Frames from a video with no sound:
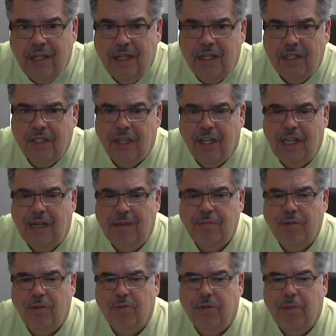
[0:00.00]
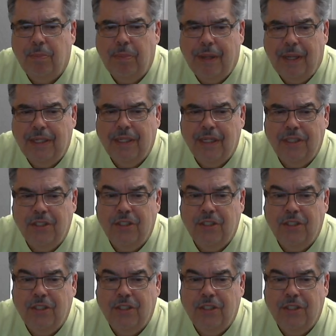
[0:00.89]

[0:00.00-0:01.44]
to come to repentance.